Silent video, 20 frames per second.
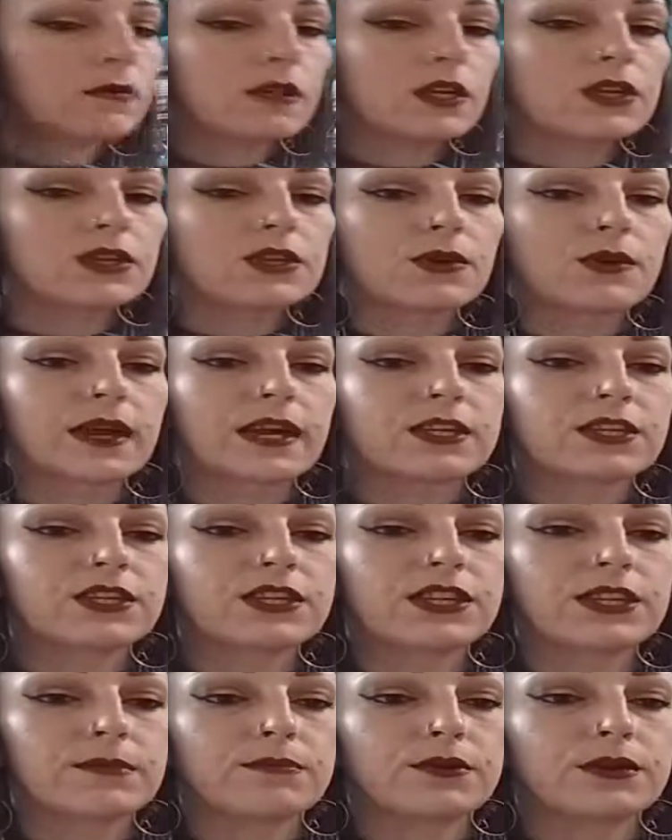So I
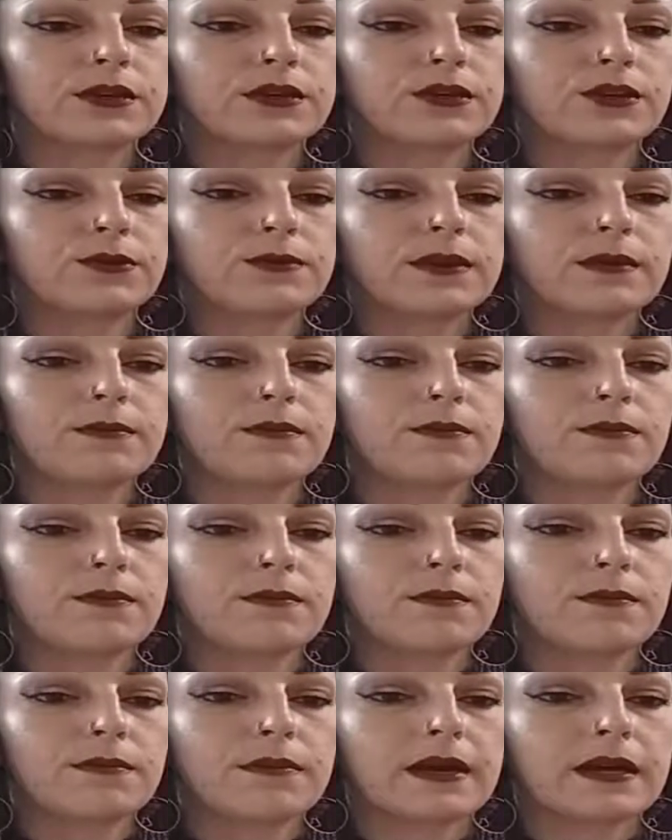actually need to put a little bit
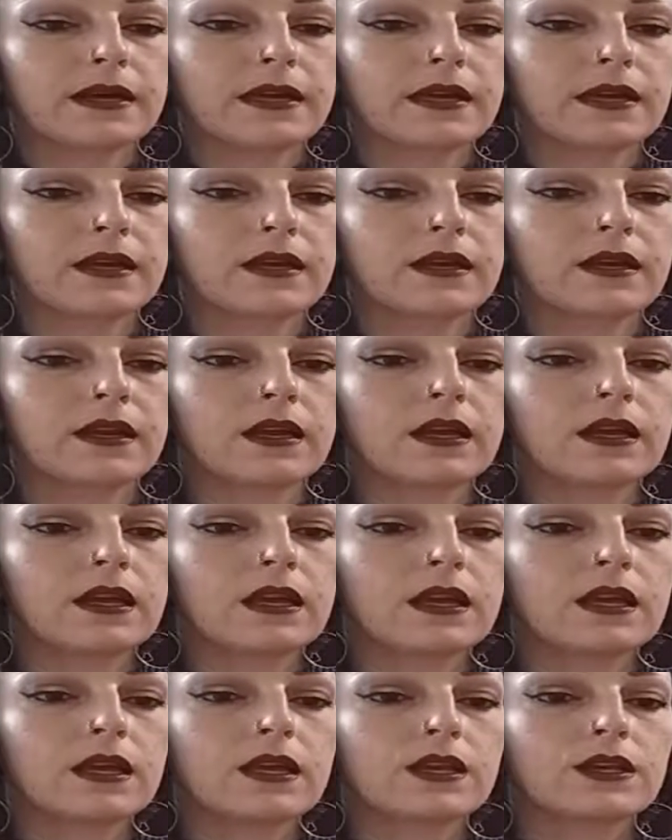back in.
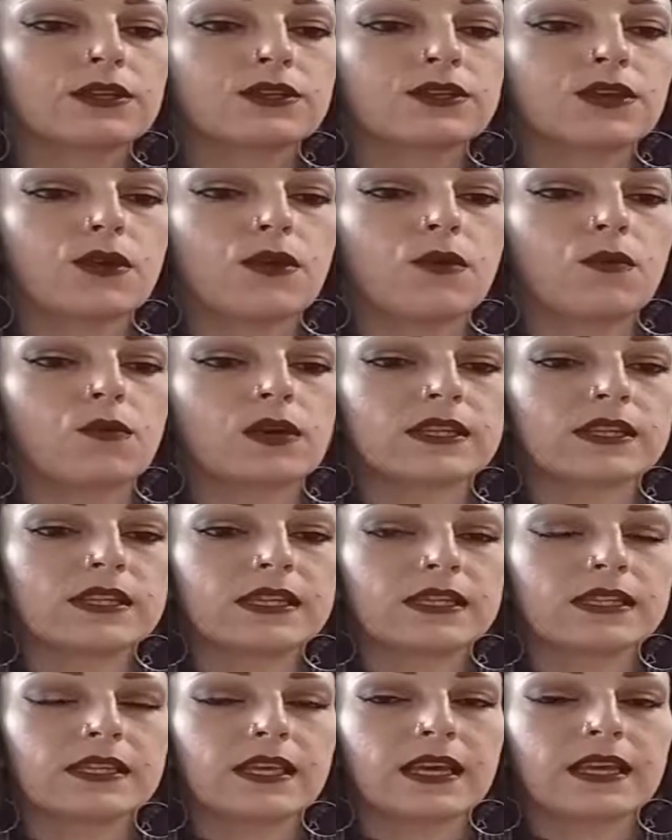So once
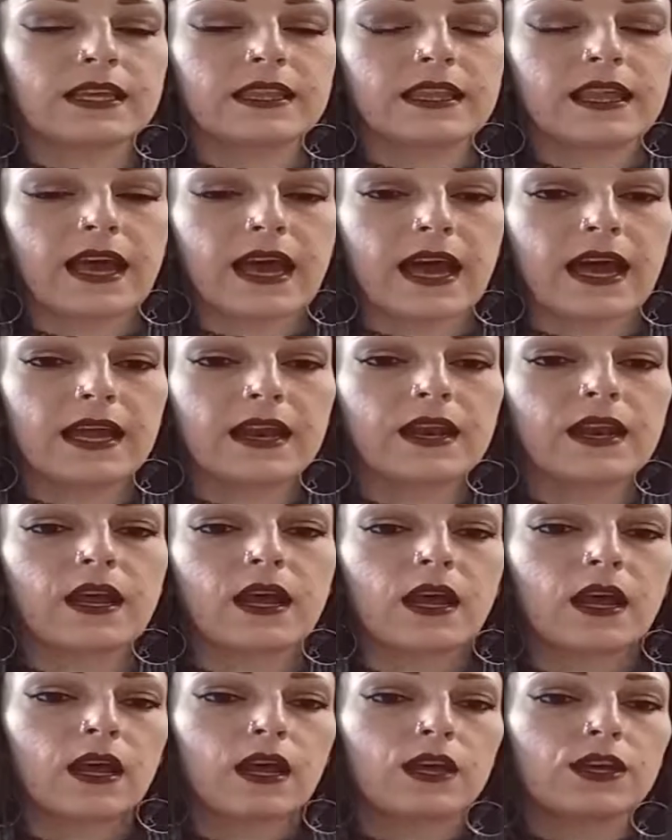it's like that,
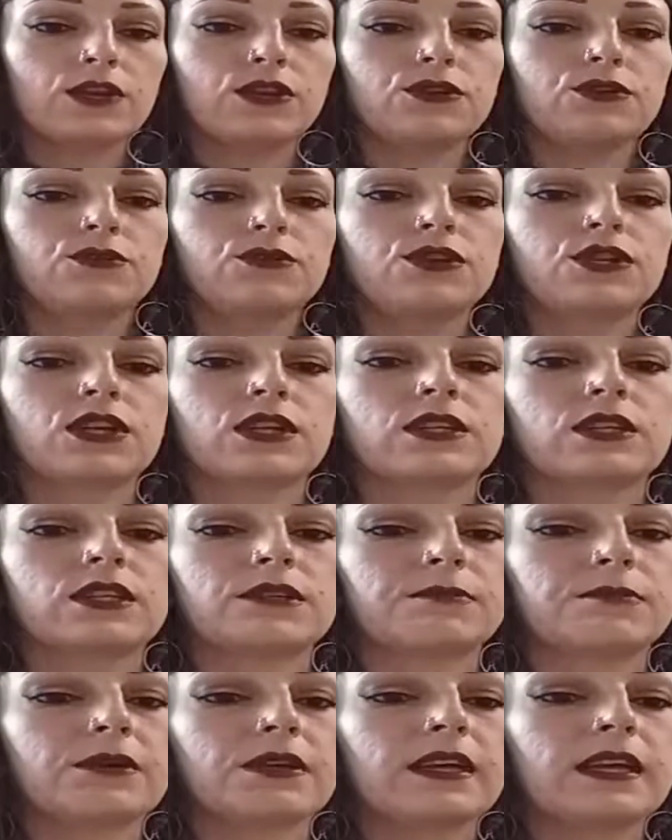You
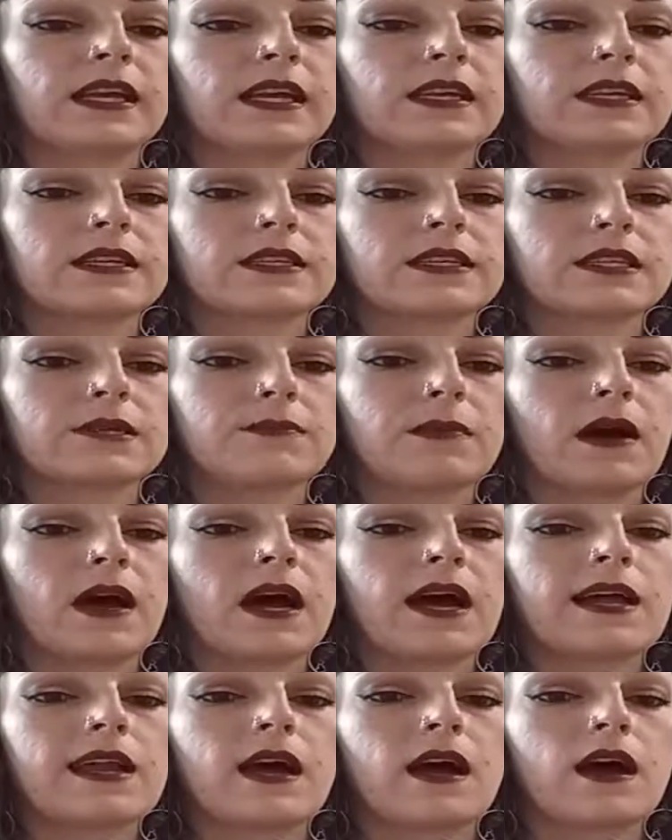just put it in a
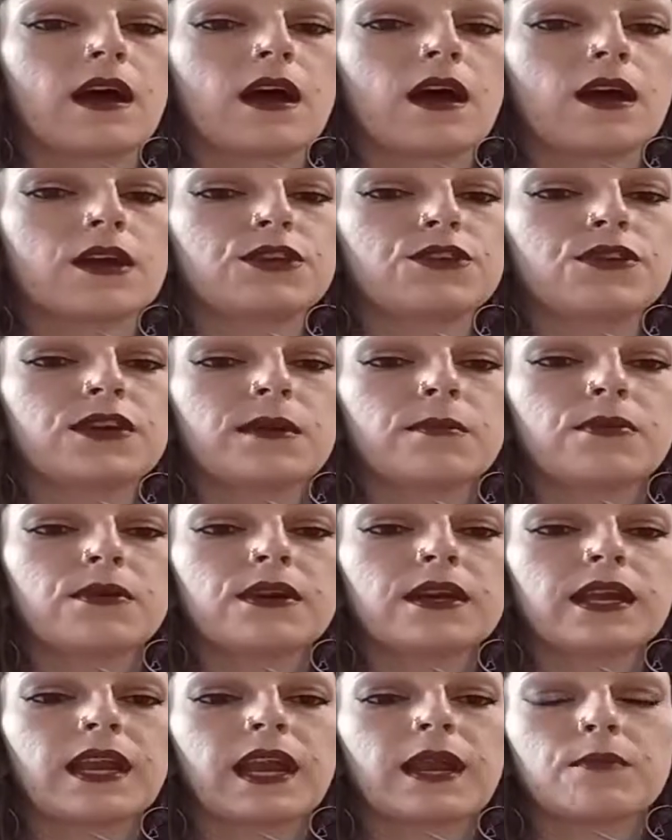spot. You can
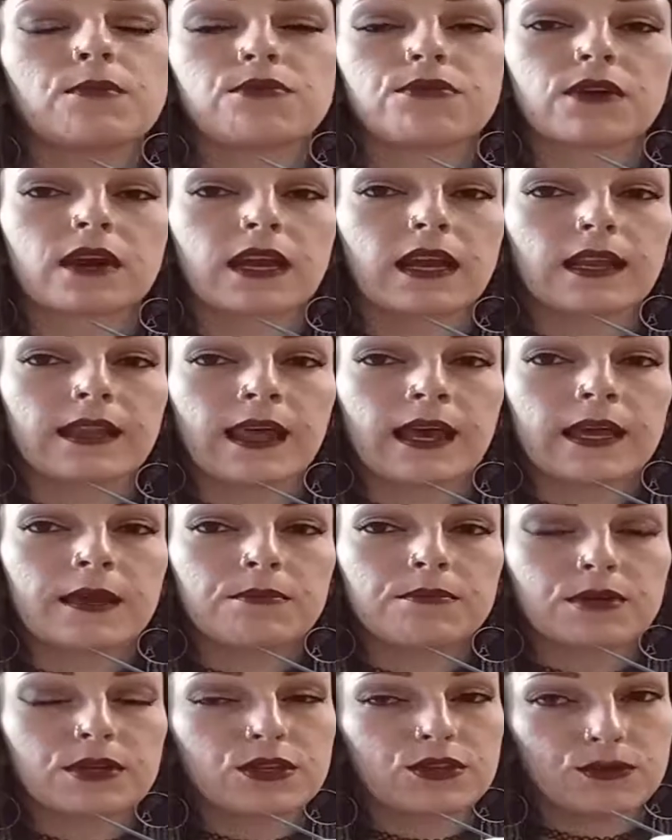put it in bright
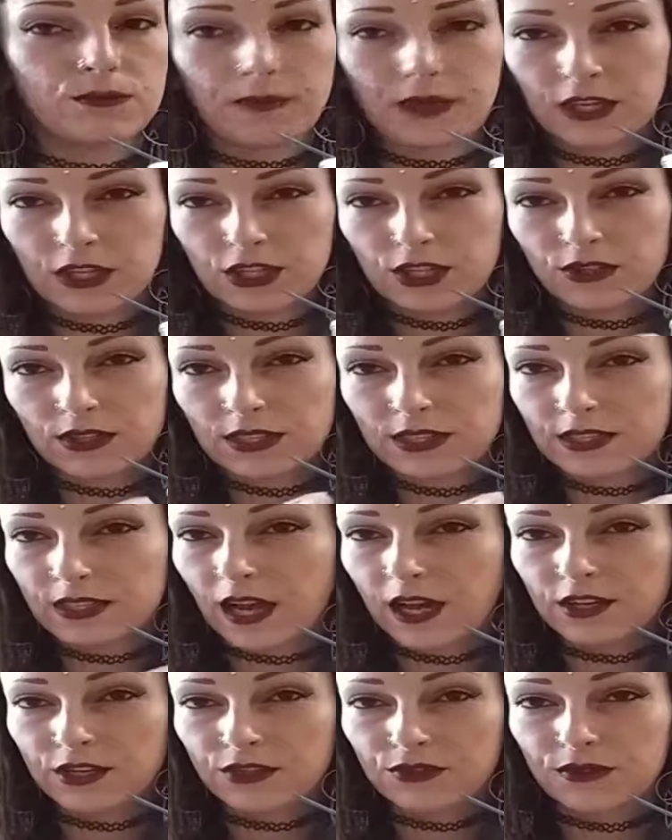light, but make sure it's
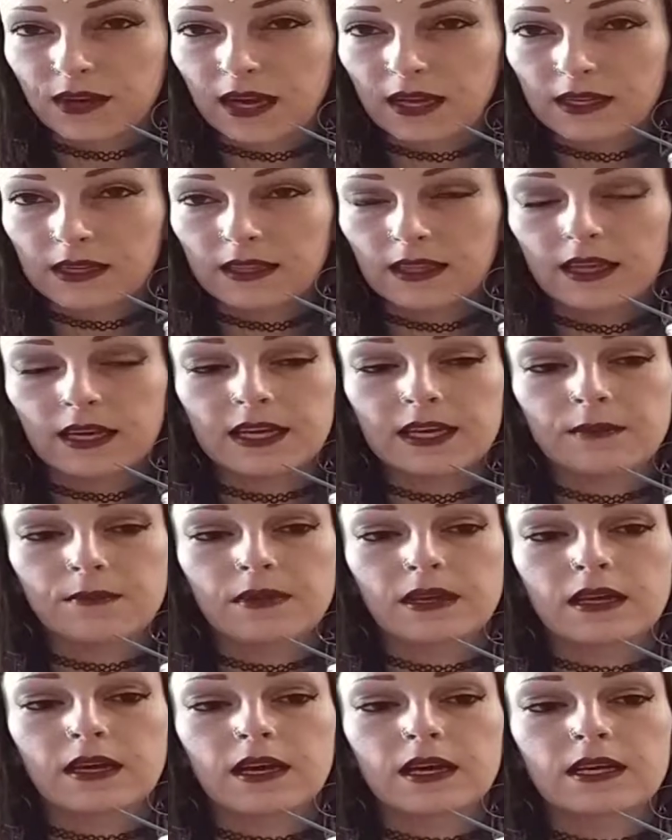not direct light
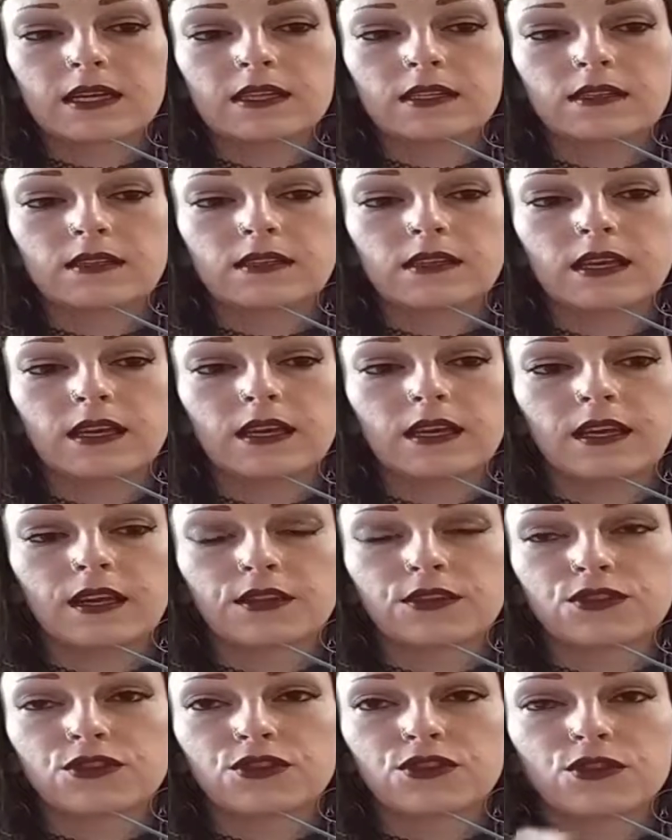because it
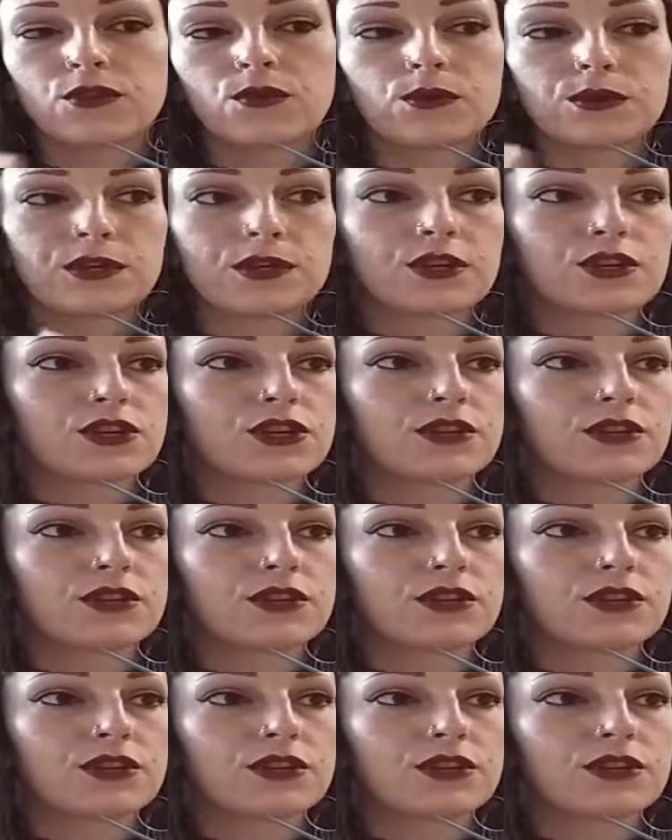can scorch